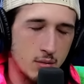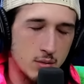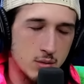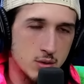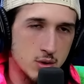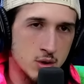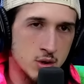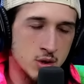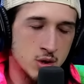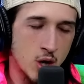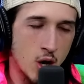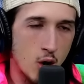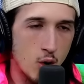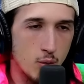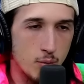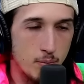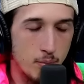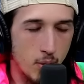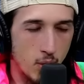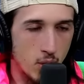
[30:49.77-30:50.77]
so
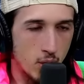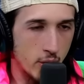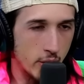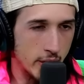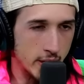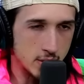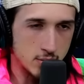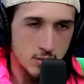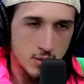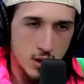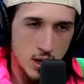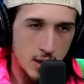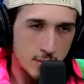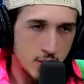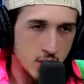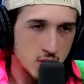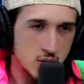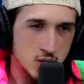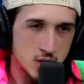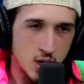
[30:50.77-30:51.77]
boring. I
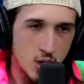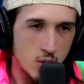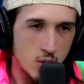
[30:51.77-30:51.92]
mean, so